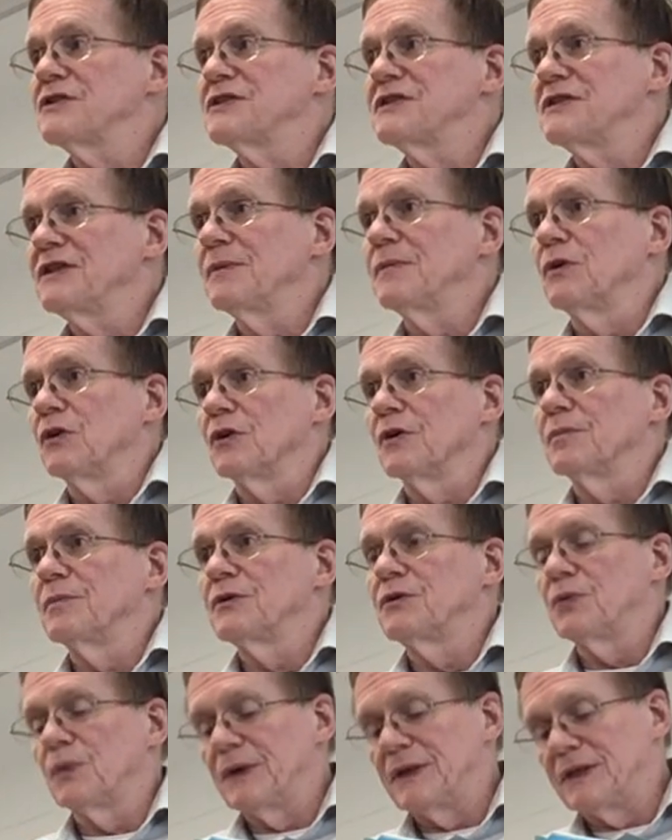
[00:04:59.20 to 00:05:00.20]
similar
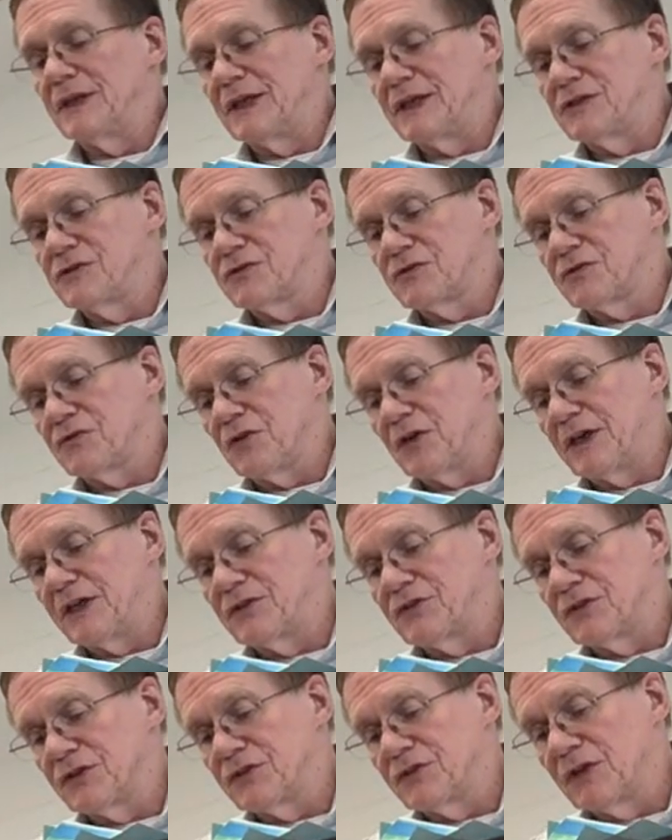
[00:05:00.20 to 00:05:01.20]
between these
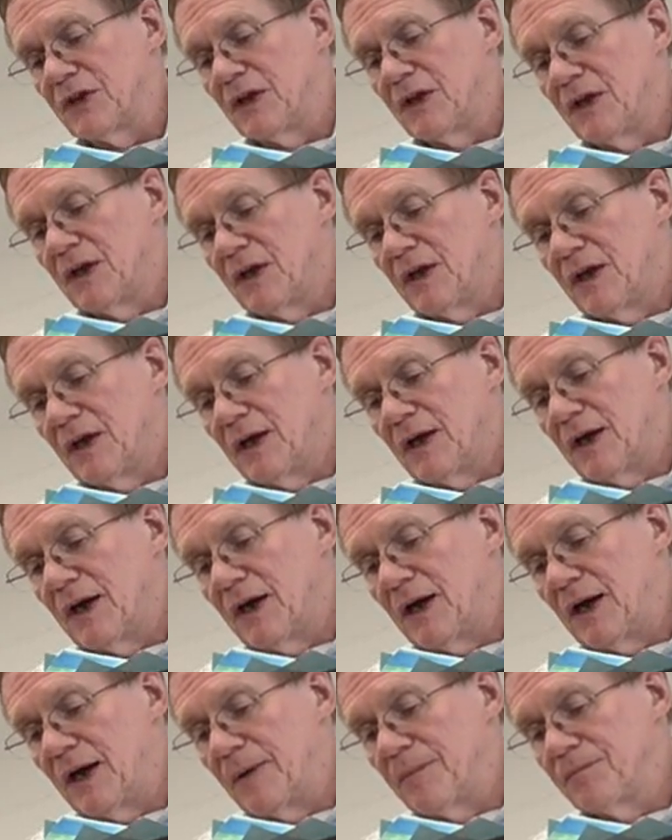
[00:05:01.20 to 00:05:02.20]
phrases.
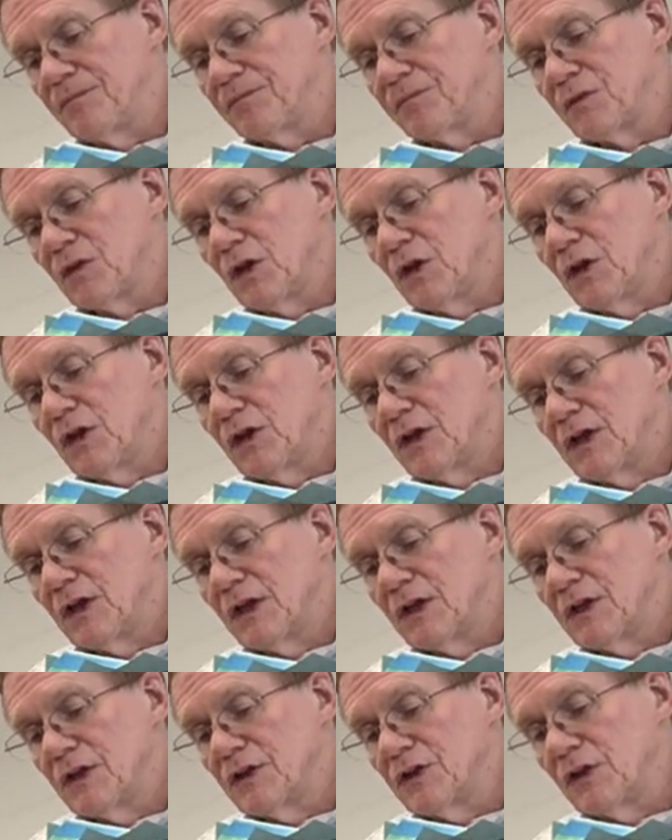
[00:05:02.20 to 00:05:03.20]
Um,
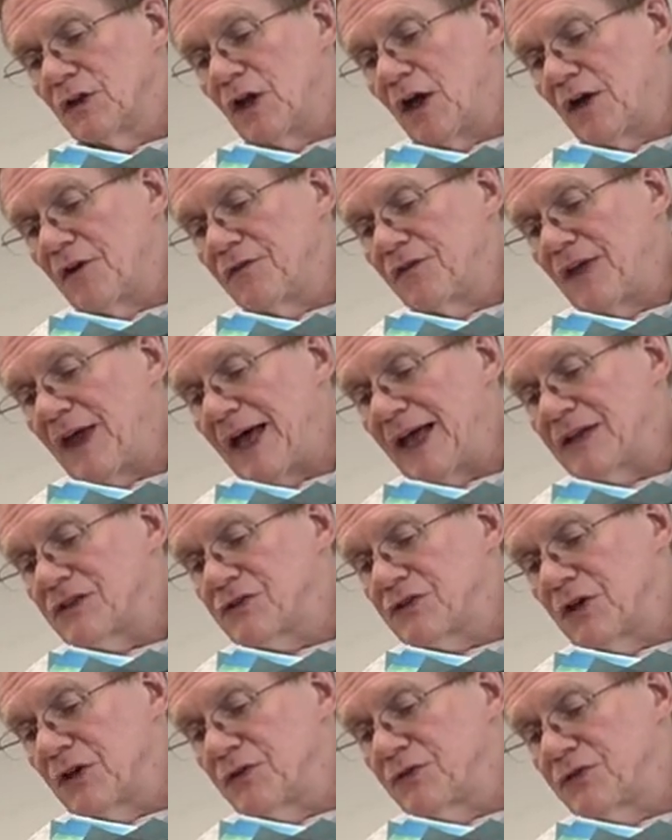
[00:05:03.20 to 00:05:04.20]
love that so